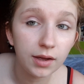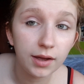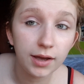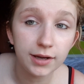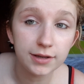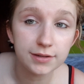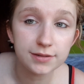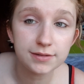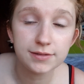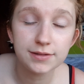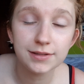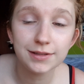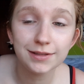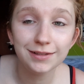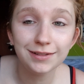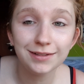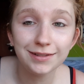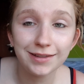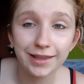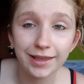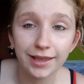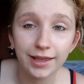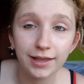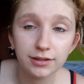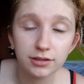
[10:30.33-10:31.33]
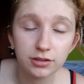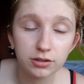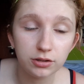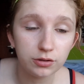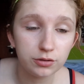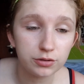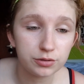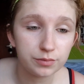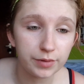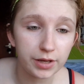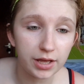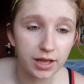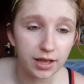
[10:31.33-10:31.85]
I still can't
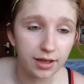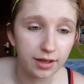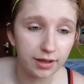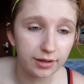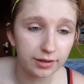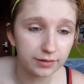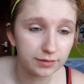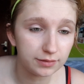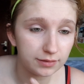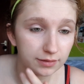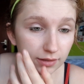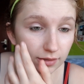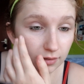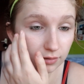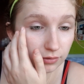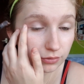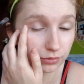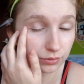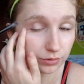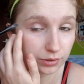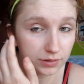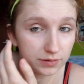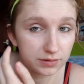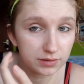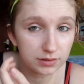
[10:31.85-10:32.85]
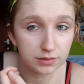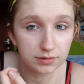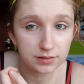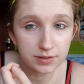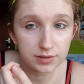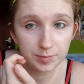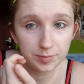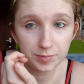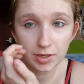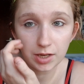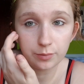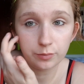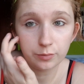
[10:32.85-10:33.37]
close my eyes and do this at the
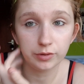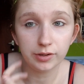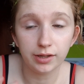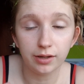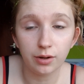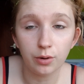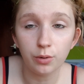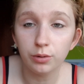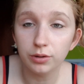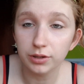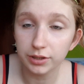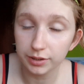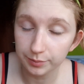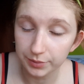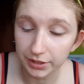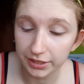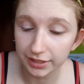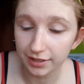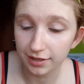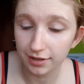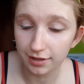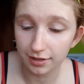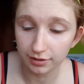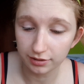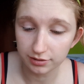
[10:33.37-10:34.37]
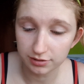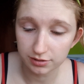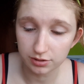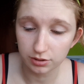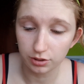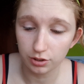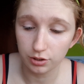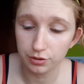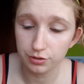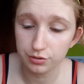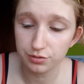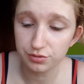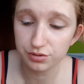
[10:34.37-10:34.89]
same time without holding my eyes
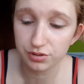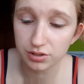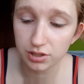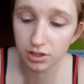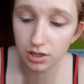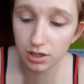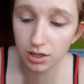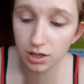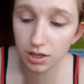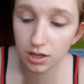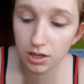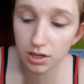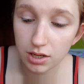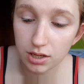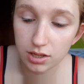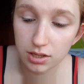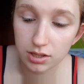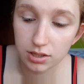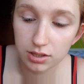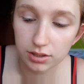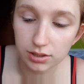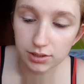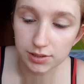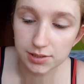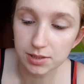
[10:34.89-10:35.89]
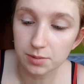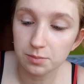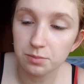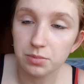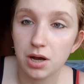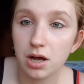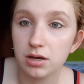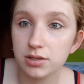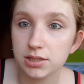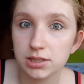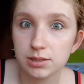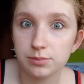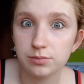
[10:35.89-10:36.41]
closed. It's
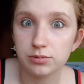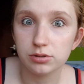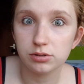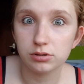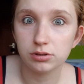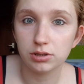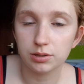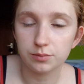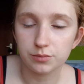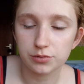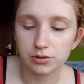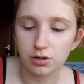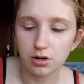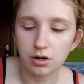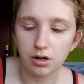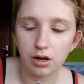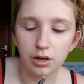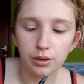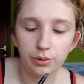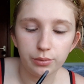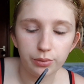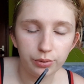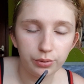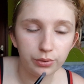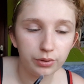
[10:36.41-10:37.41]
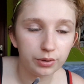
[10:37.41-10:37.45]
impossible, I'm sorry.